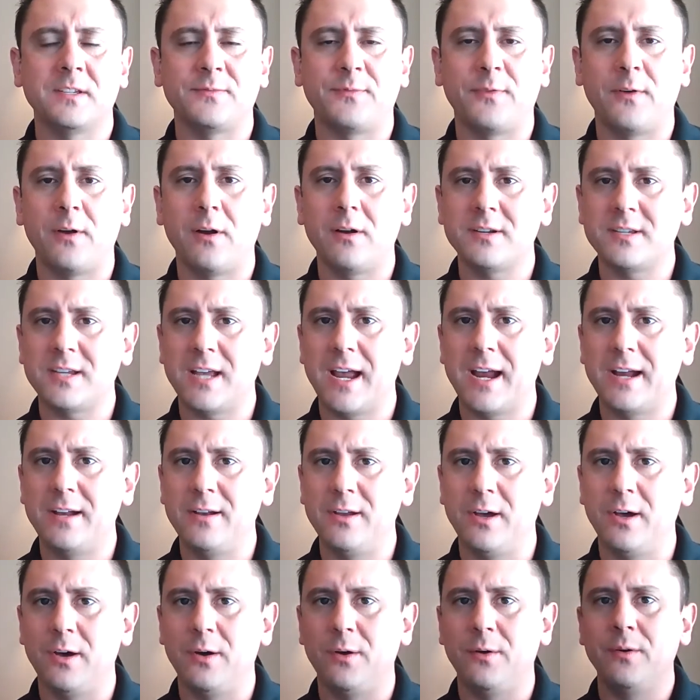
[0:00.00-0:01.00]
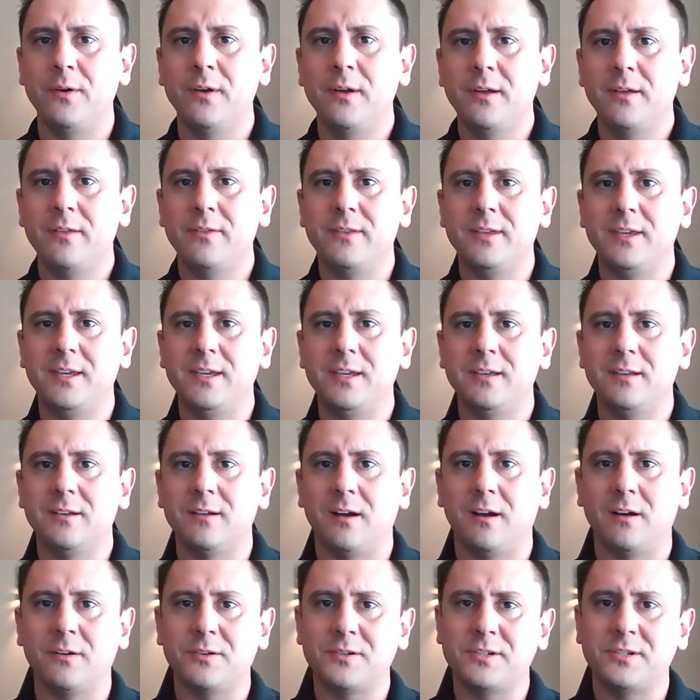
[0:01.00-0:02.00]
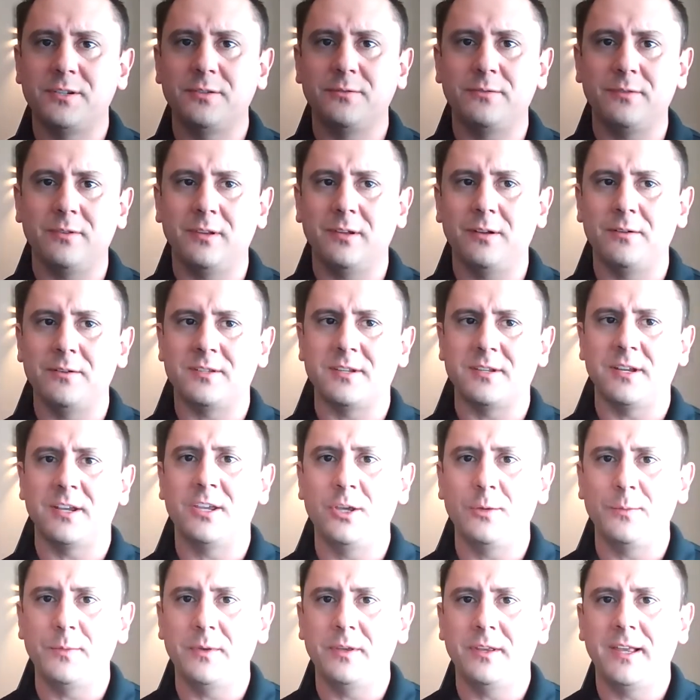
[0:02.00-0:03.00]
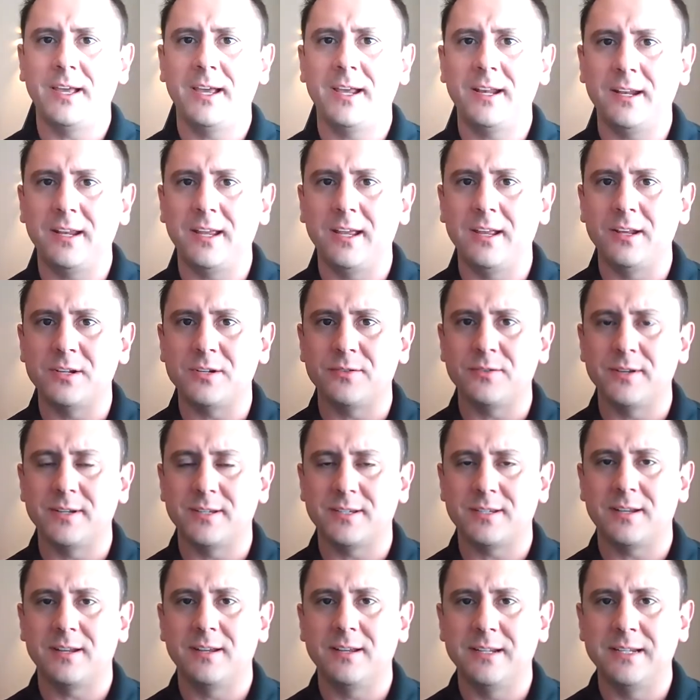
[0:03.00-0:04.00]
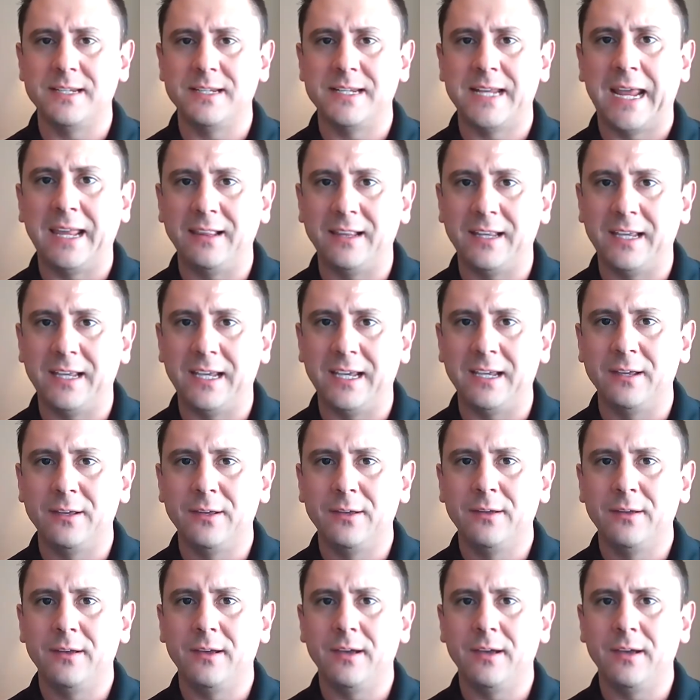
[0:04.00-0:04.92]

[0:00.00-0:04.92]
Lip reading: as far as I know, our student loans accumulate interest daily.